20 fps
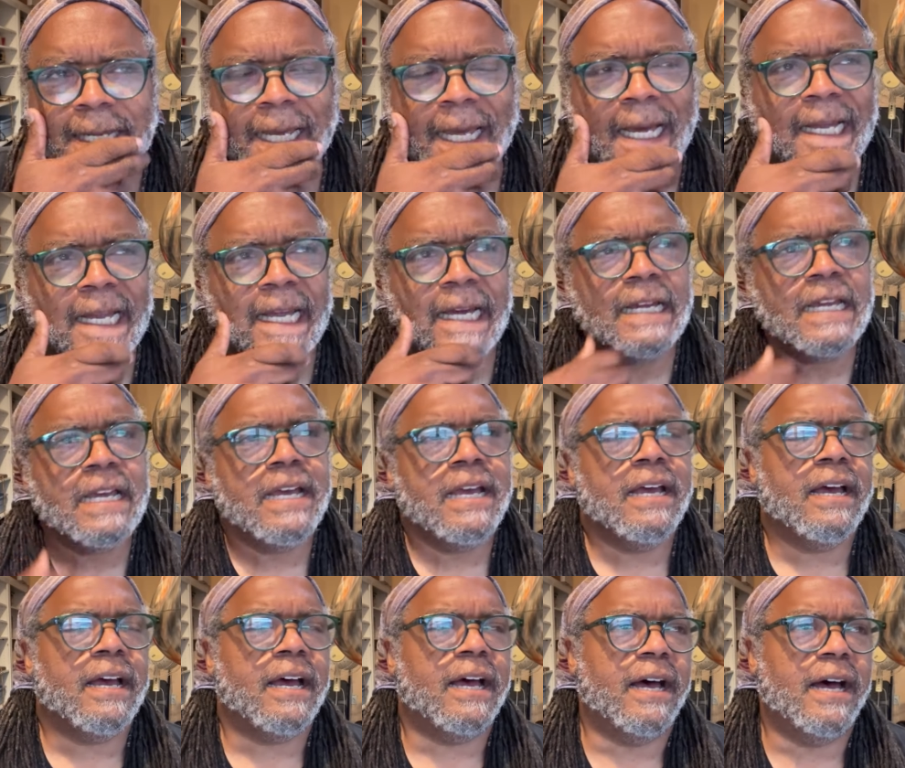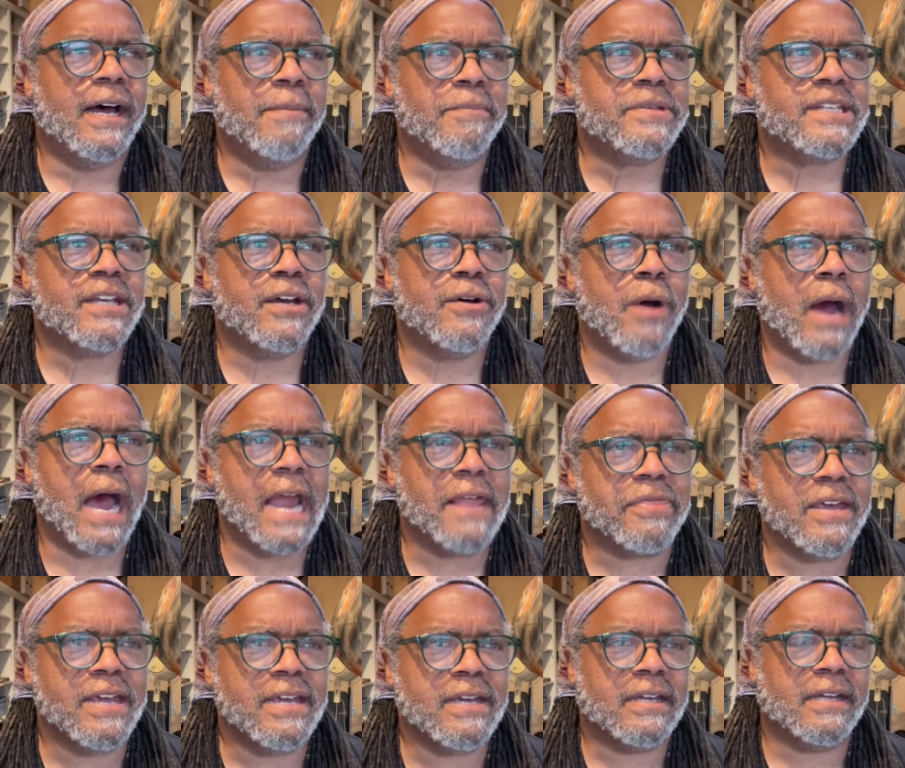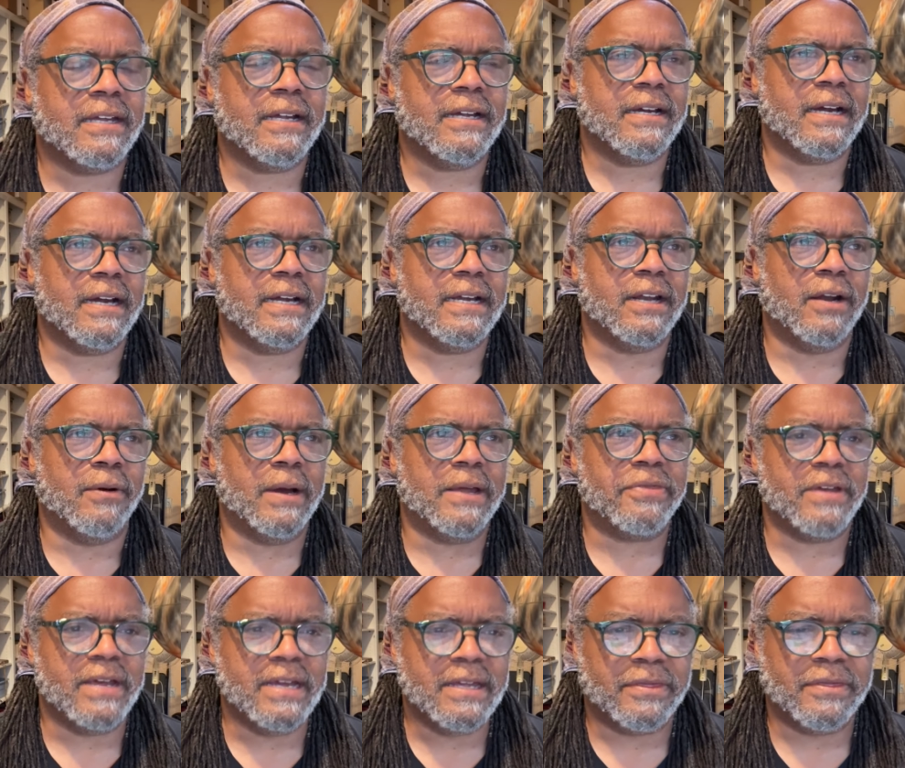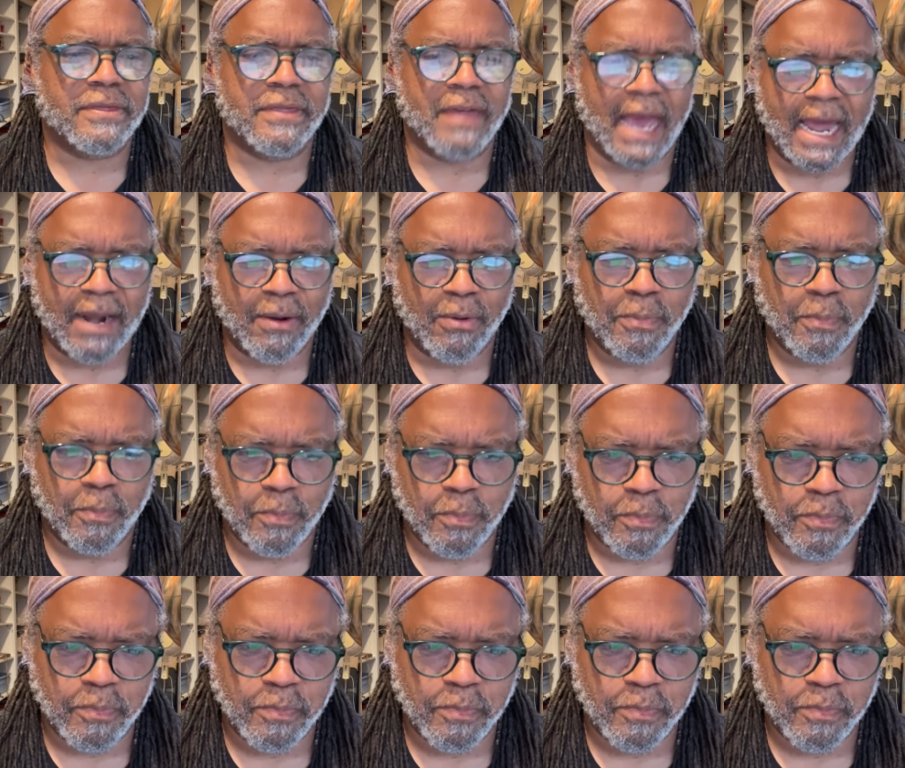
Yeah, yeah. Um, so I think you know I think that'll